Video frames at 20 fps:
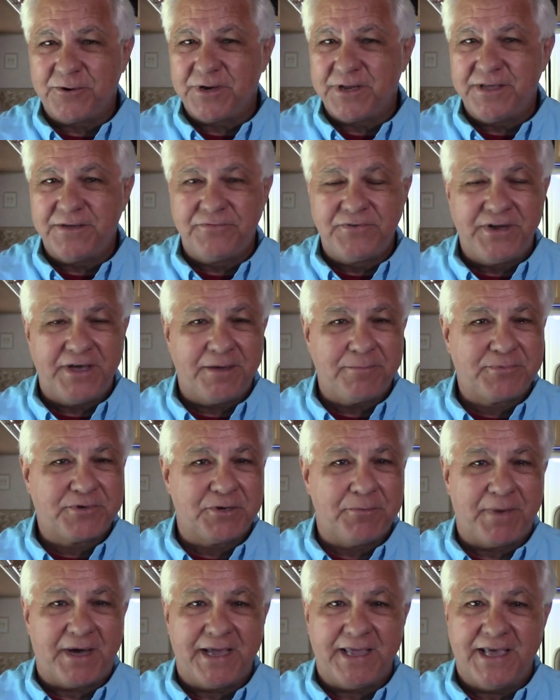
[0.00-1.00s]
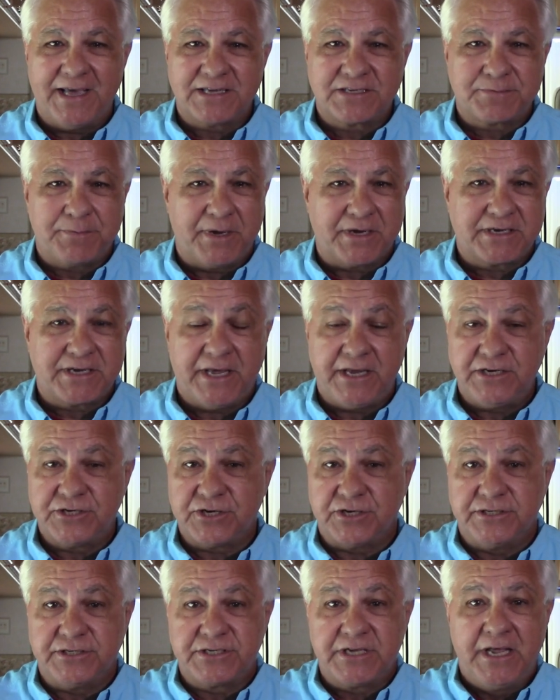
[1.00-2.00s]
lived up to my
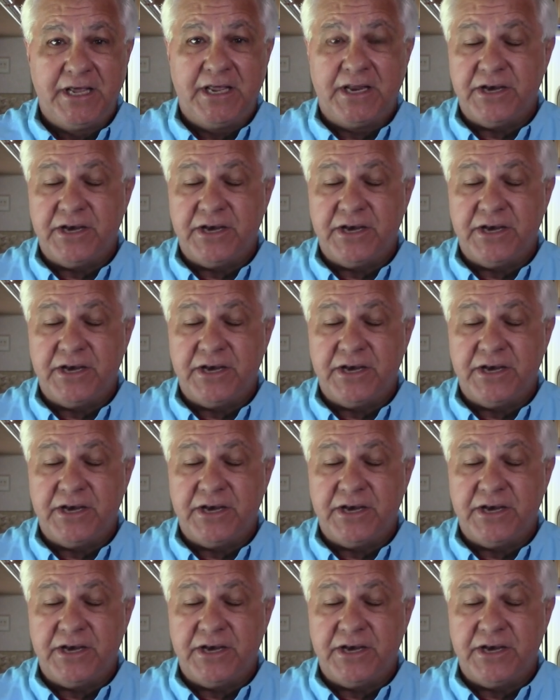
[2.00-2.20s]
expectations